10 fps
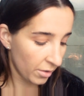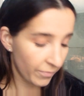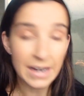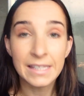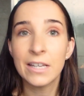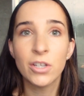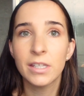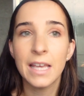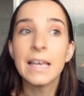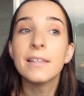racing
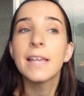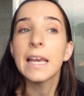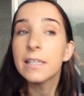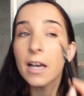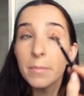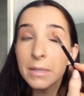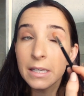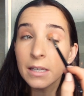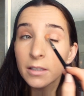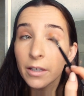just is daytime,
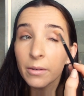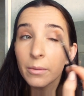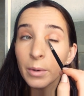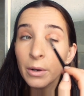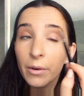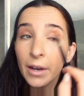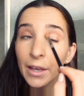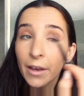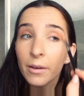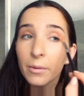isn't it? So we're not gonna
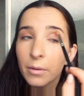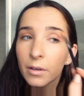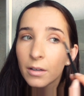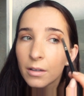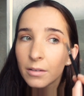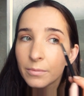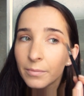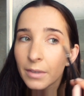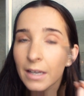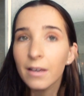go
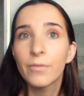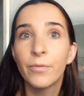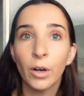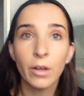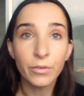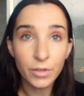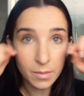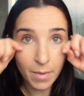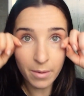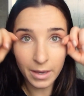like a full-on
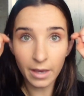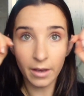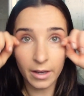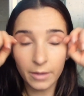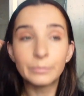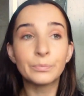smoky eye.